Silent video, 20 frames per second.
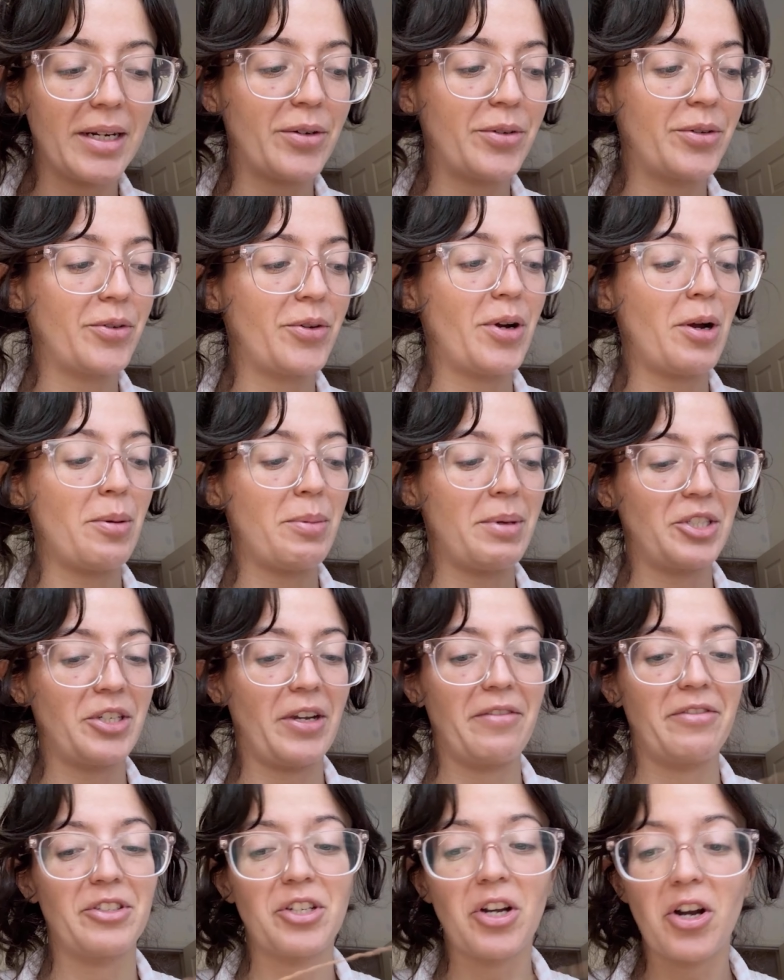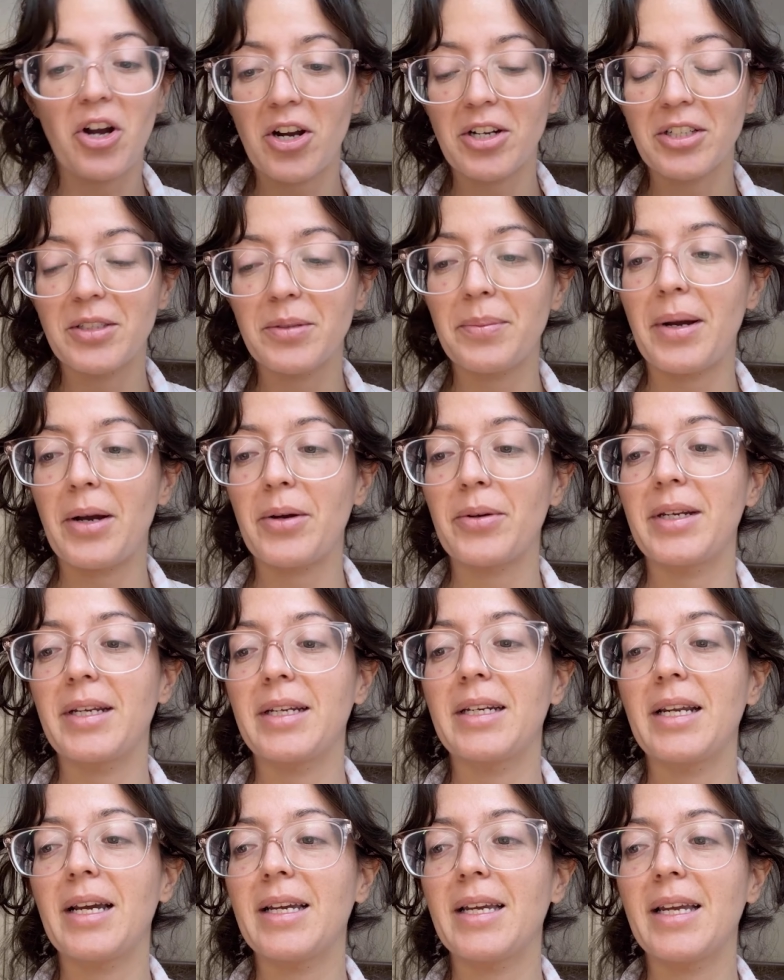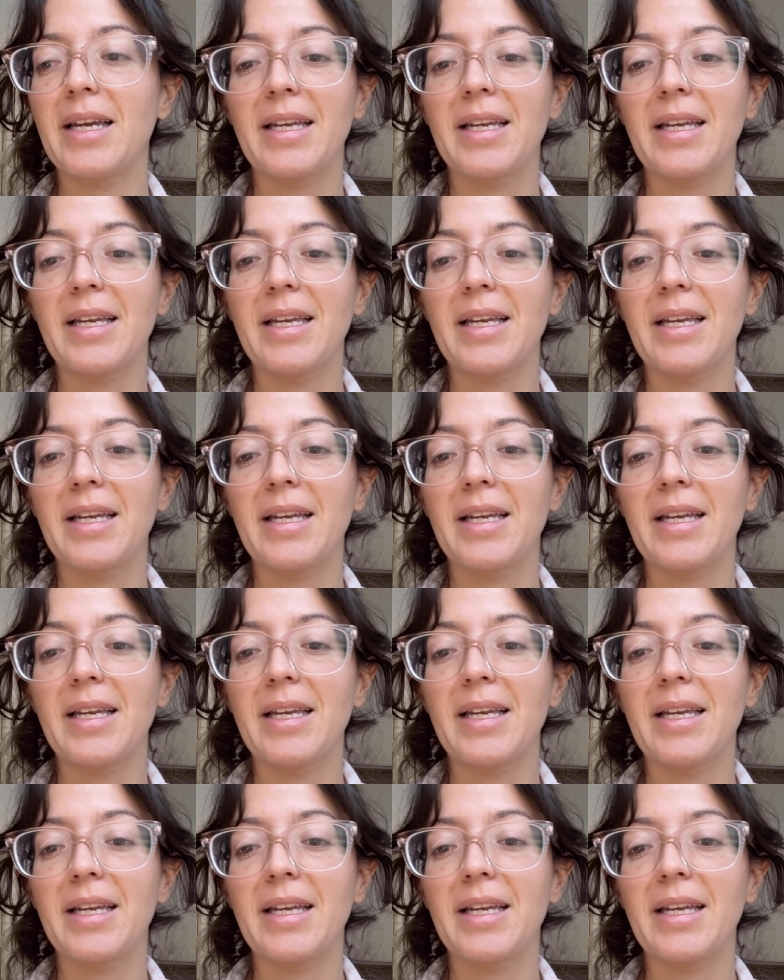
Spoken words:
I don't know how much I've talked about it.